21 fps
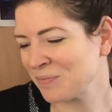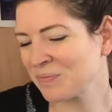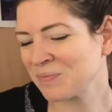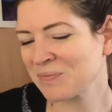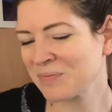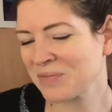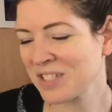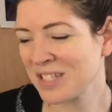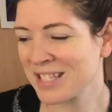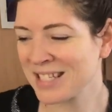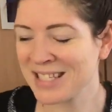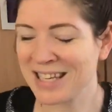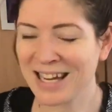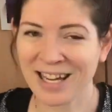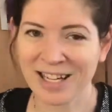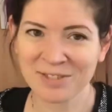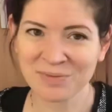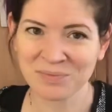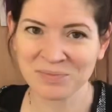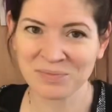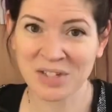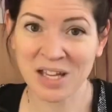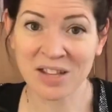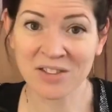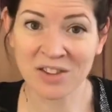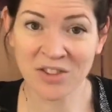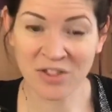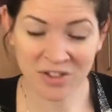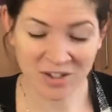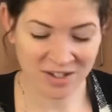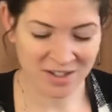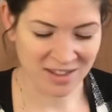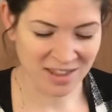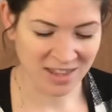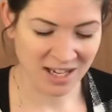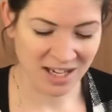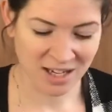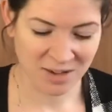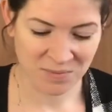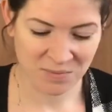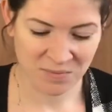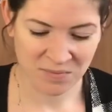There's that. And the third
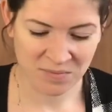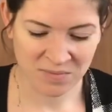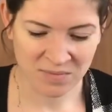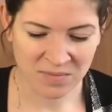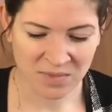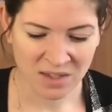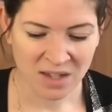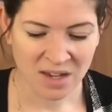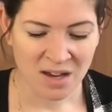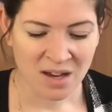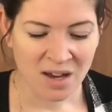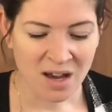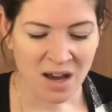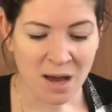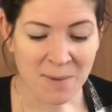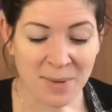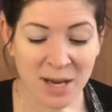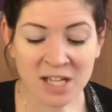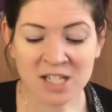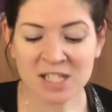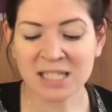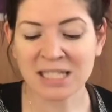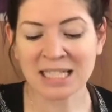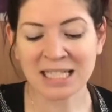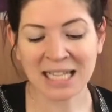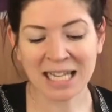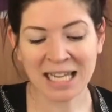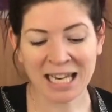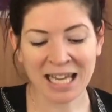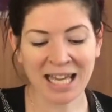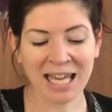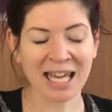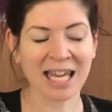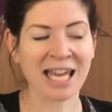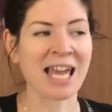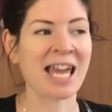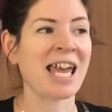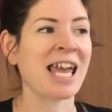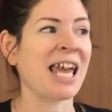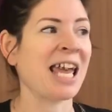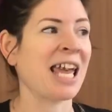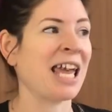thing, I'm actually knitting
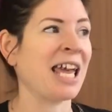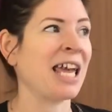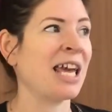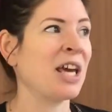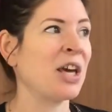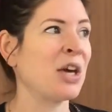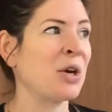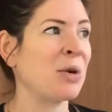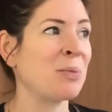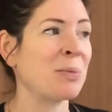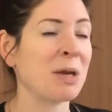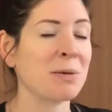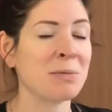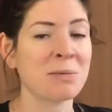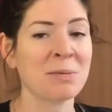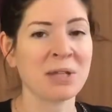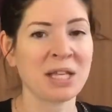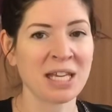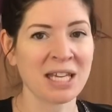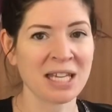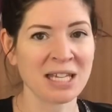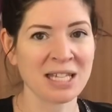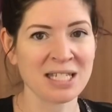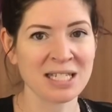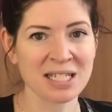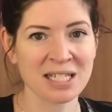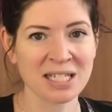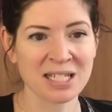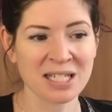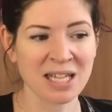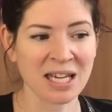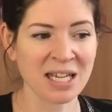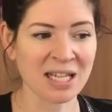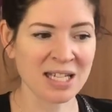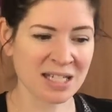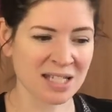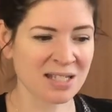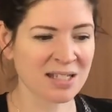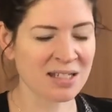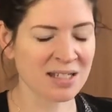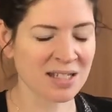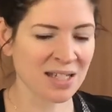a baby blanket, and
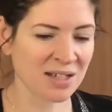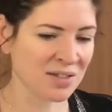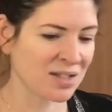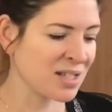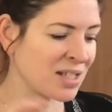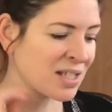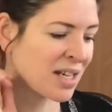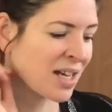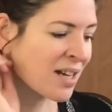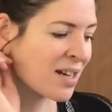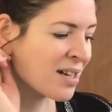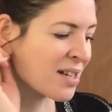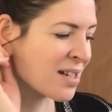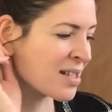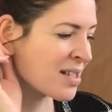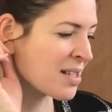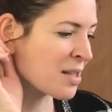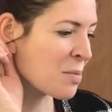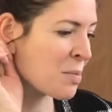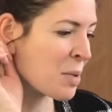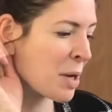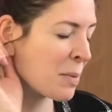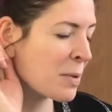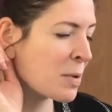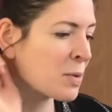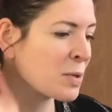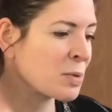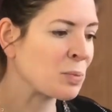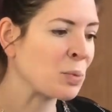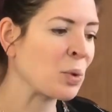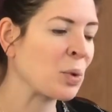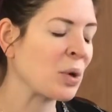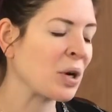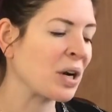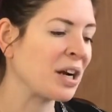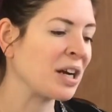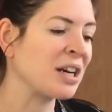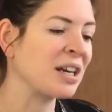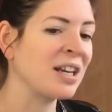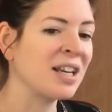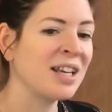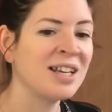it's downstairs. The baby was
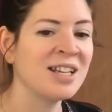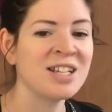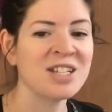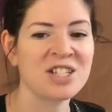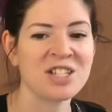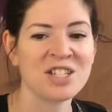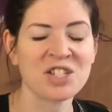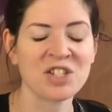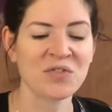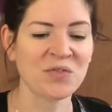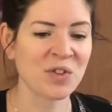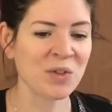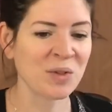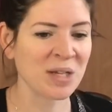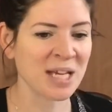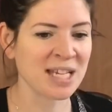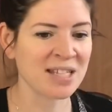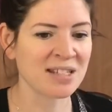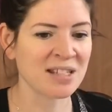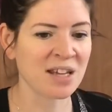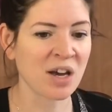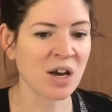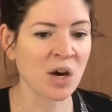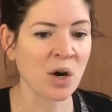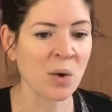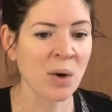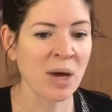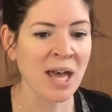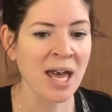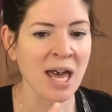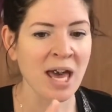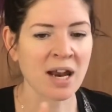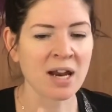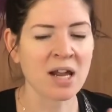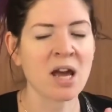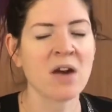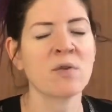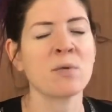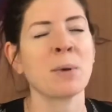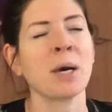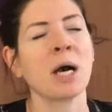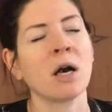born just a few days ago, and I have
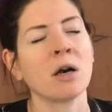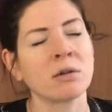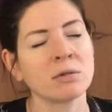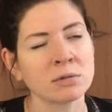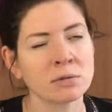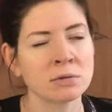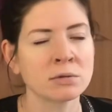about